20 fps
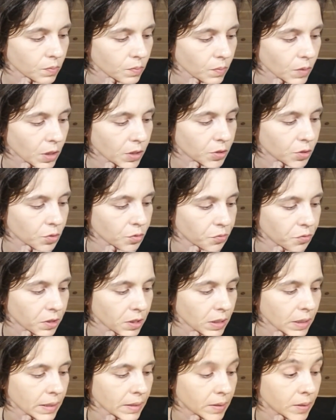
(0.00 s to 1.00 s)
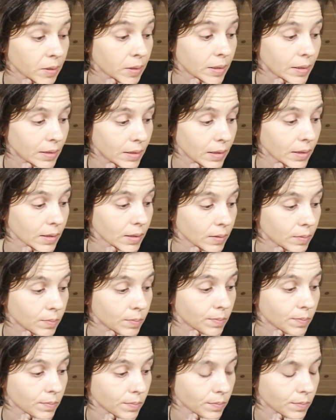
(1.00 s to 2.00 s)
Because you feel like this is it.
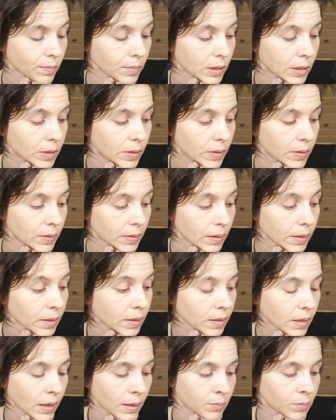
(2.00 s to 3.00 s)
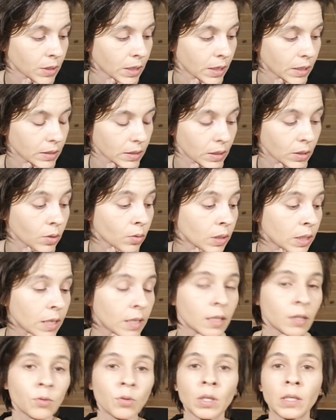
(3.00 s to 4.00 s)
This is it. I'm not going
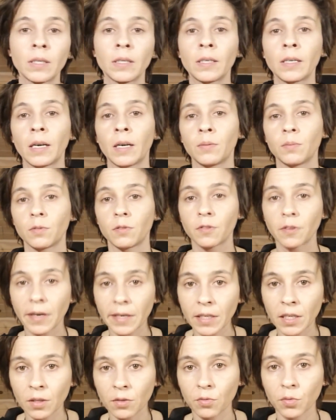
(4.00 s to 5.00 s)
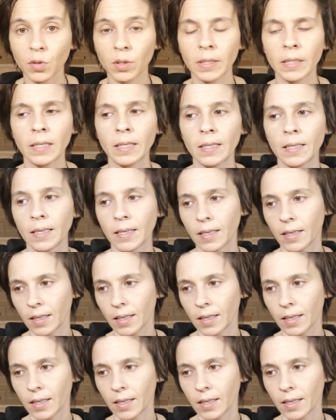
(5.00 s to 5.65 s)
anywhere. I'm fighting for it.